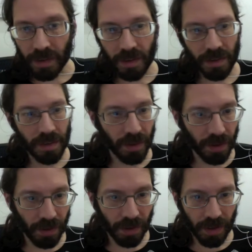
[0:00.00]

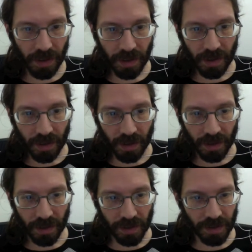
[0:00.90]
So
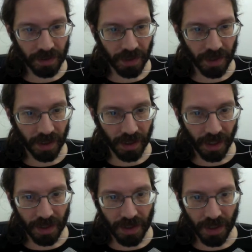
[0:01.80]
let's find that
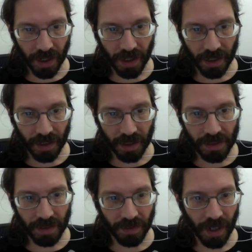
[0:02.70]
giant list
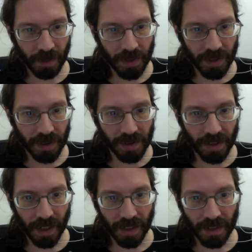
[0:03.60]
of options
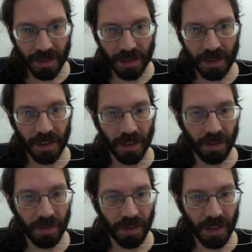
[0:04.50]
that is the,
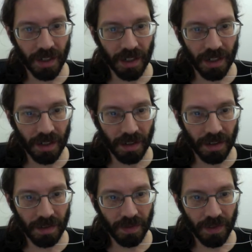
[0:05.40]
over here.
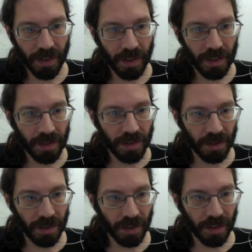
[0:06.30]

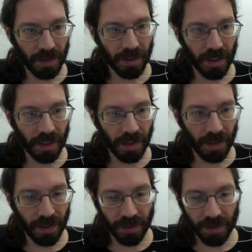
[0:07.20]
Certainly don't need all
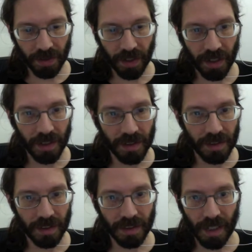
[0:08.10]
those around as
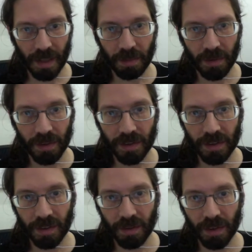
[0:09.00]
examples.
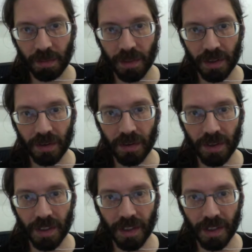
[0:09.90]
Don't want to pollute
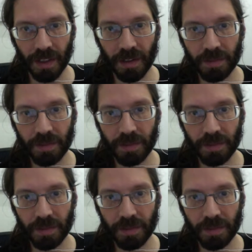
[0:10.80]
the, uh,